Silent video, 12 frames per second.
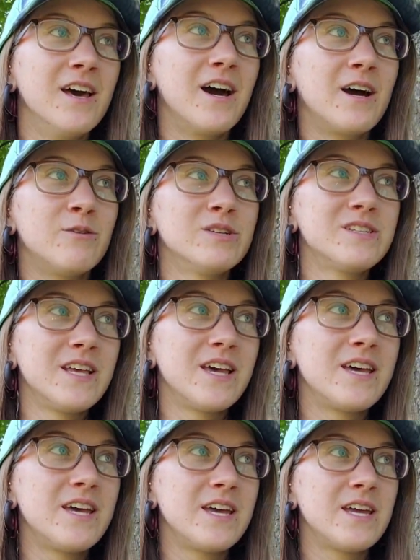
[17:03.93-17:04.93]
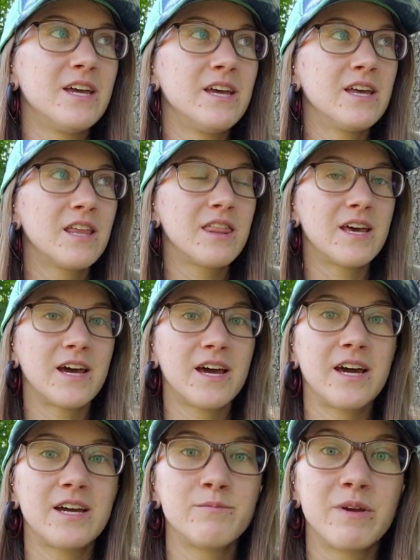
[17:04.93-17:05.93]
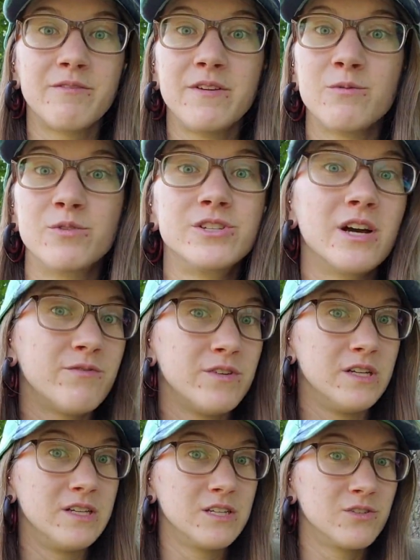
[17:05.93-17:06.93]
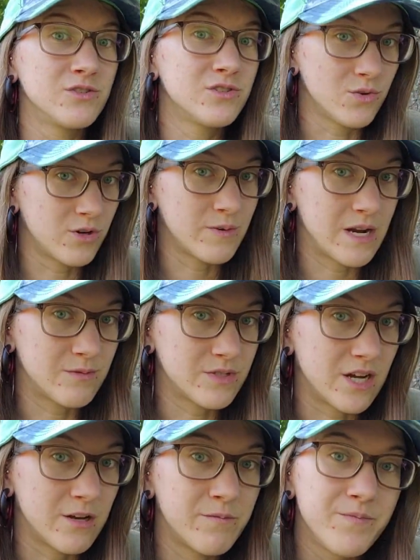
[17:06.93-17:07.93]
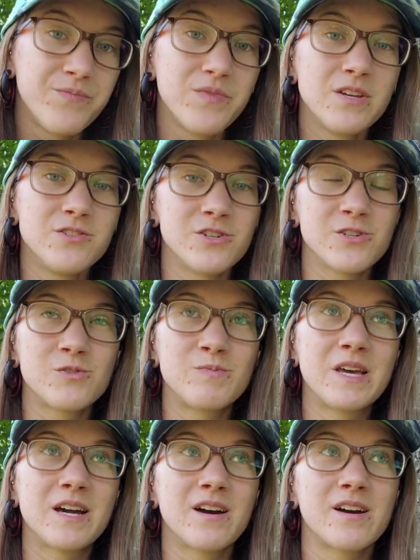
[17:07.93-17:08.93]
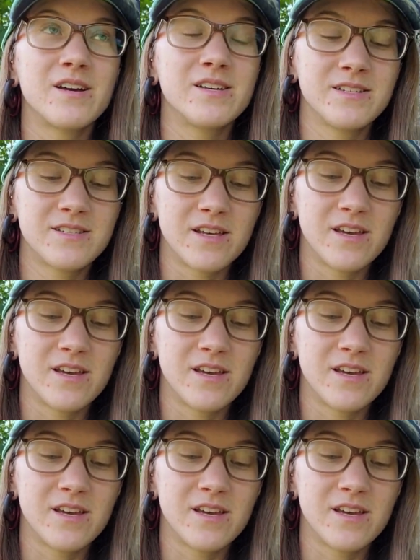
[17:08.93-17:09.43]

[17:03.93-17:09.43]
I will say that my feet were definitely a little sore when I was done, just because